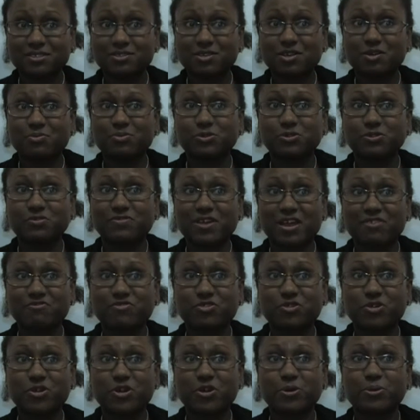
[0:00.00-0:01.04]
examples of
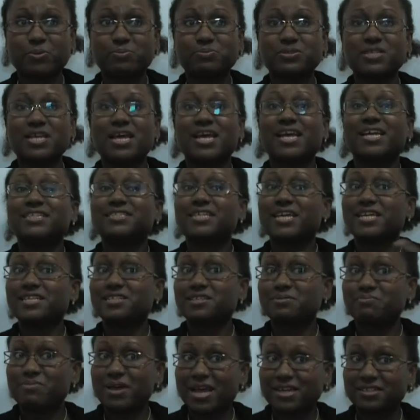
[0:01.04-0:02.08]
Afro combs
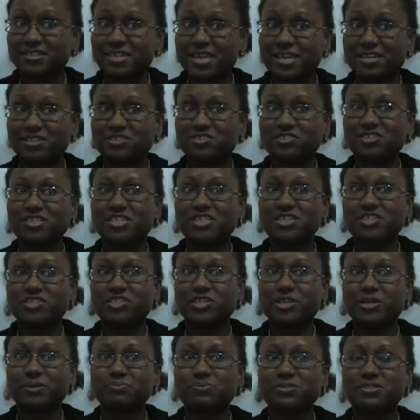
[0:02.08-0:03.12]
dating back to ancient
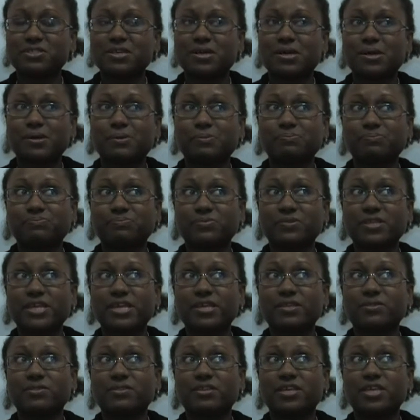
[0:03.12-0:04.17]
Egypt
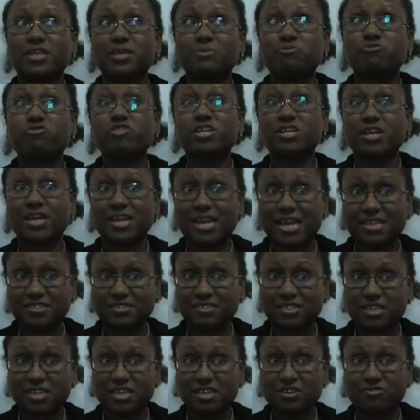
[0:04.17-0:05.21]
in the
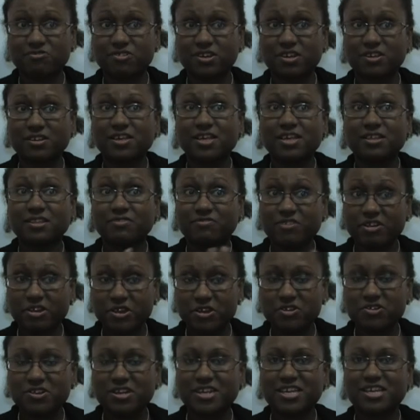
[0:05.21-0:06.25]
pre-dynastic era, the
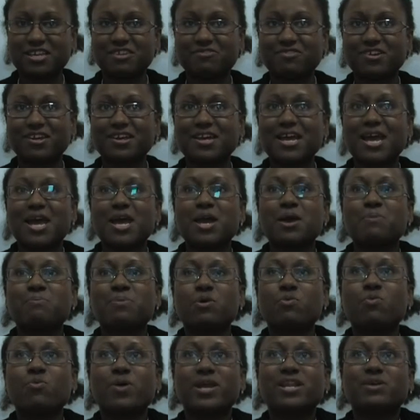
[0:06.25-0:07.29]
very early era.
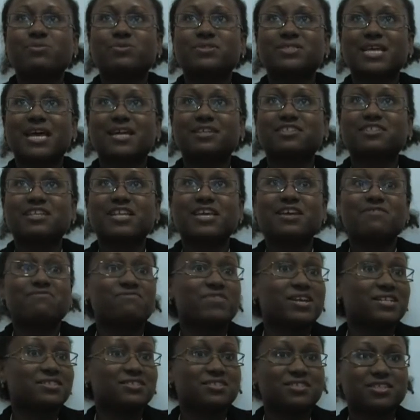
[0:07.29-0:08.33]
But when it was actually
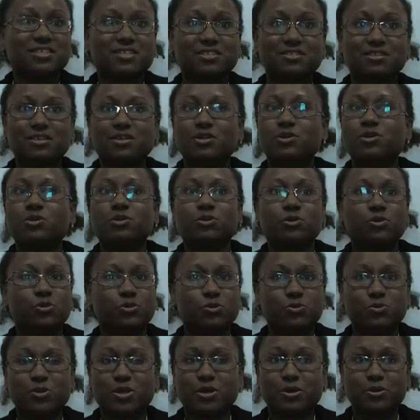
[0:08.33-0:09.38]
invented,
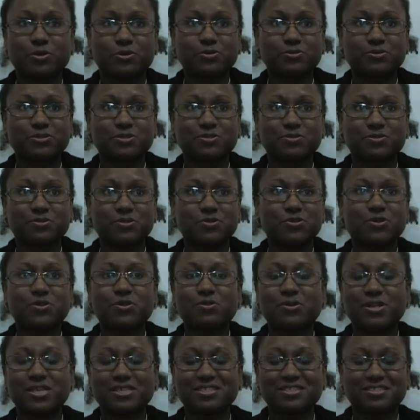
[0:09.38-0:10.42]
who knows? You
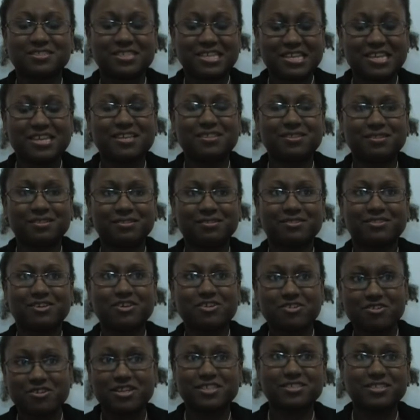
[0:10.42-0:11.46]
can only see
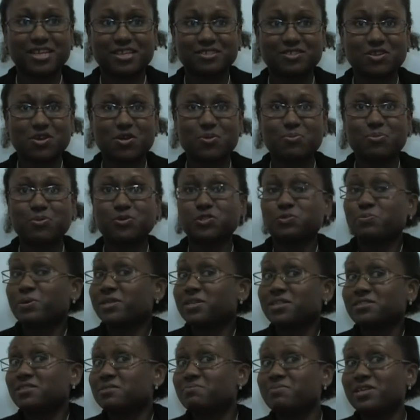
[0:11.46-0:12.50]
the earliest examples,
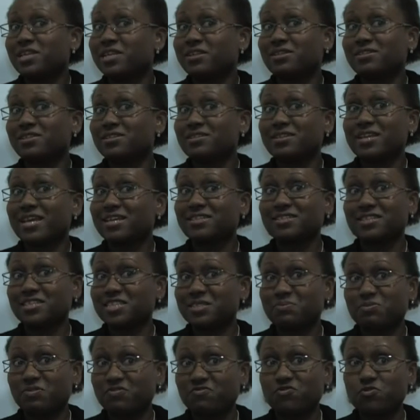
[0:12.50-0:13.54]
but it doesn't mean it didn't
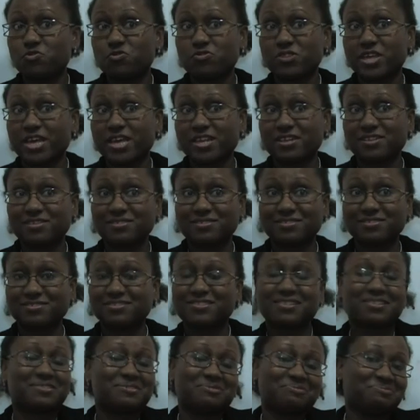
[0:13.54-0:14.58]
exist before then.
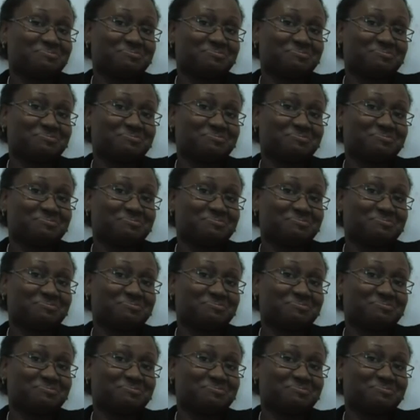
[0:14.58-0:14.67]
So,